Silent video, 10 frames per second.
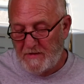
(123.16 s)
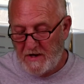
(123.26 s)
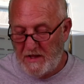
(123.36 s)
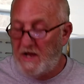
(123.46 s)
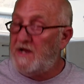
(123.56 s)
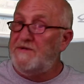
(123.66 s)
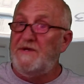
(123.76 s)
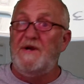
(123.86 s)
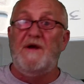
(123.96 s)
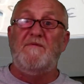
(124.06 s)
Like I said,
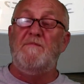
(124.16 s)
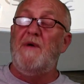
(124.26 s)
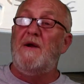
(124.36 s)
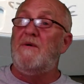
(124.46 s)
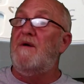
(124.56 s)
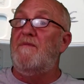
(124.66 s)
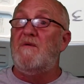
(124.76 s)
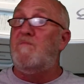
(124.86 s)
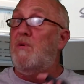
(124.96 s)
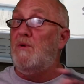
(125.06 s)
every battery I've ever
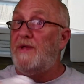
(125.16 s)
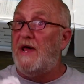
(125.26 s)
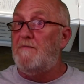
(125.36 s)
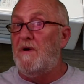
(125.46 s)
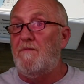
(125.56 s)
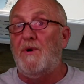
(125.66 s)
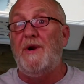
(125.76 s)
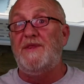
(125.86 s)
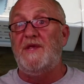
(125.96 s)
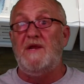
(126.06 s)
pulled out of my bird
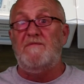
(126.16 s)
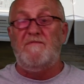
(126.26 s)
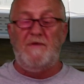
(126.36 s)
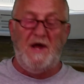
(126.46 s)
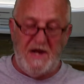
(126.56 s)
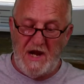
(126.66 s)
at the end of a flight